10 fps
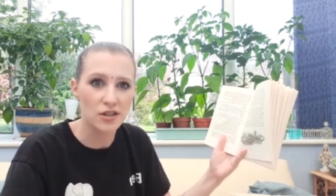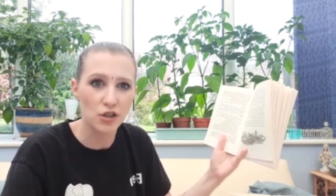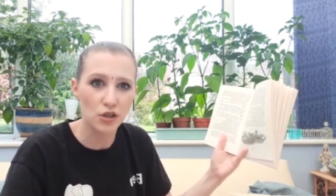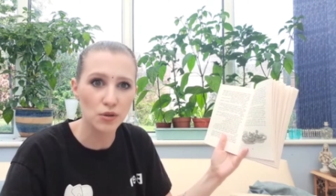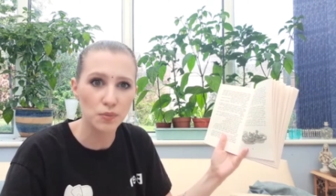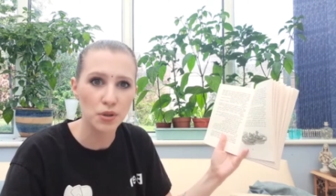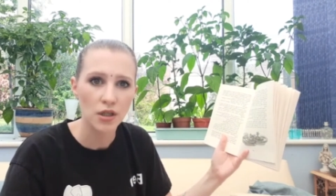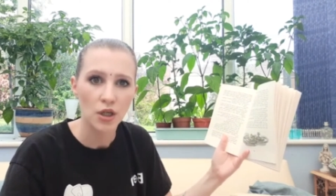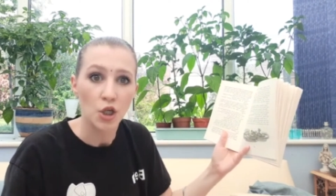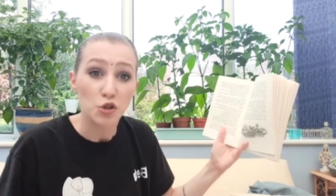Gloop.
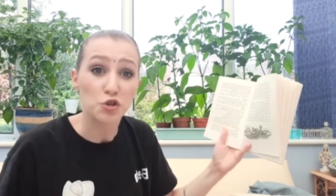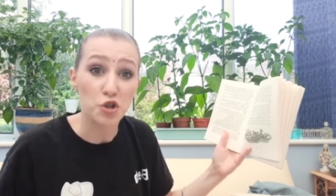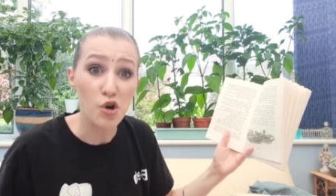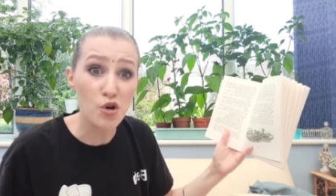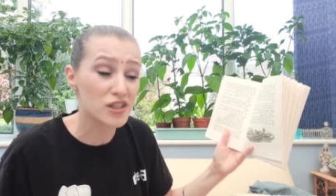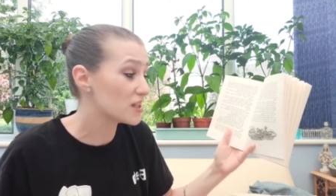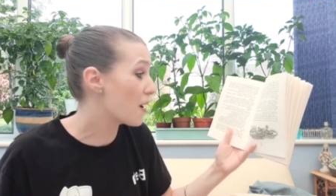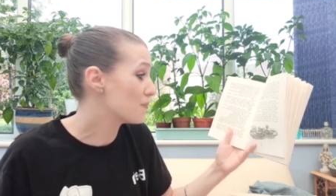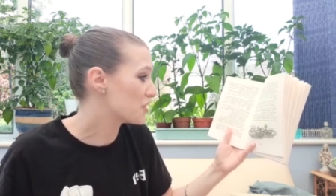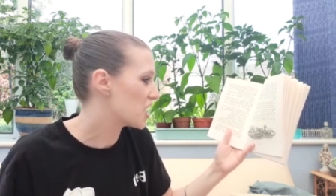"Do
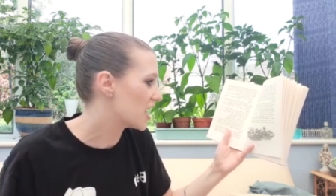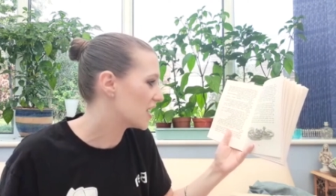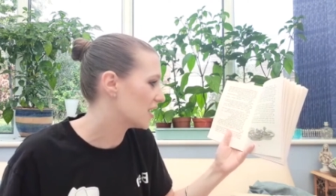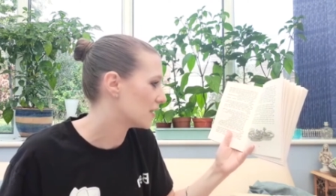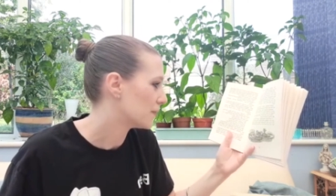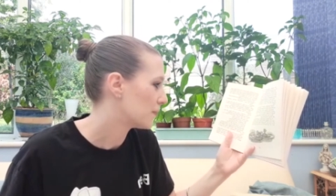something!"